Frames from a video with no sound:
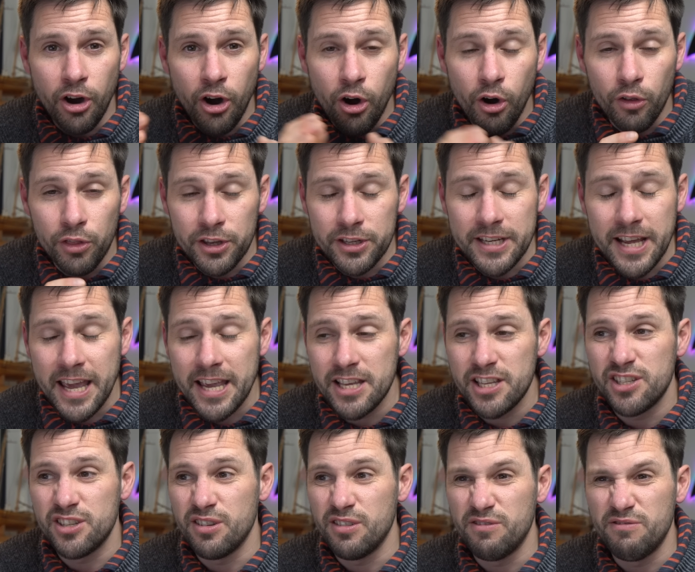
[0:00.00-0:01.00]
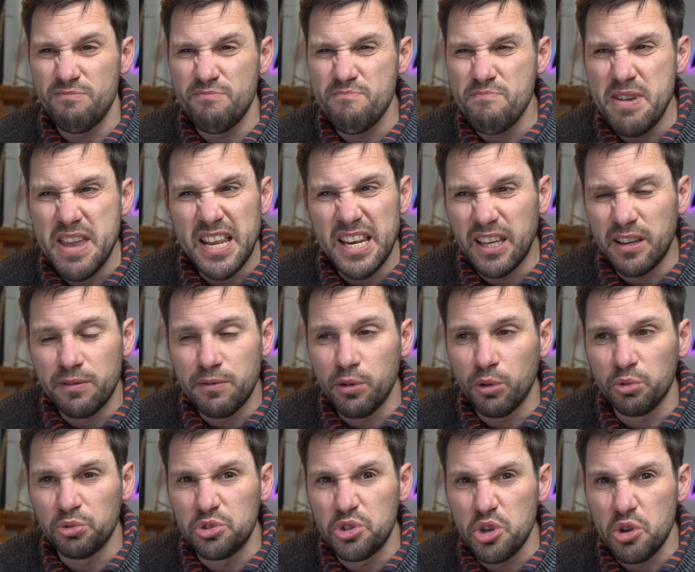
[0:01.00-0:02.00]
are the days of
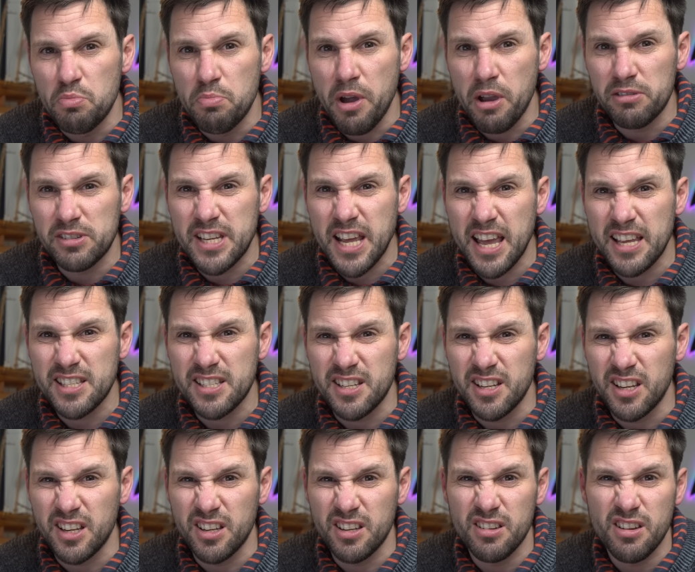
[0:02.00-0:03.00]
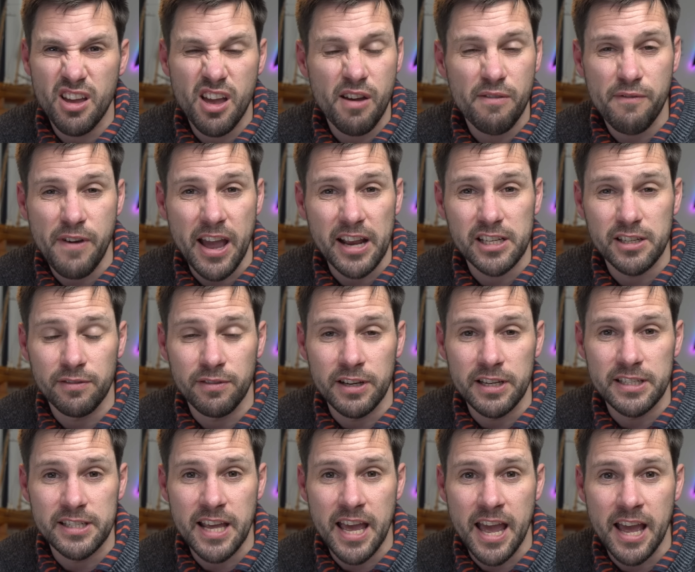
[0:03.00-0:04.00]
meaningful two-boat testing effectively
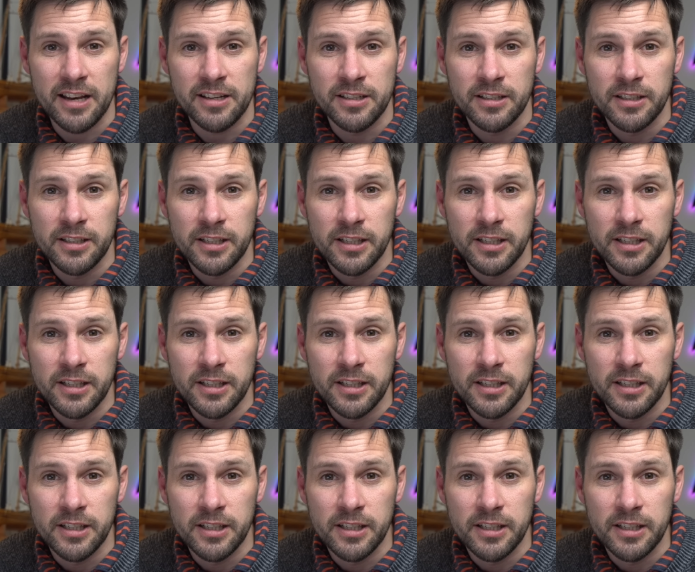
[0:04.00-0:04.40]
dead,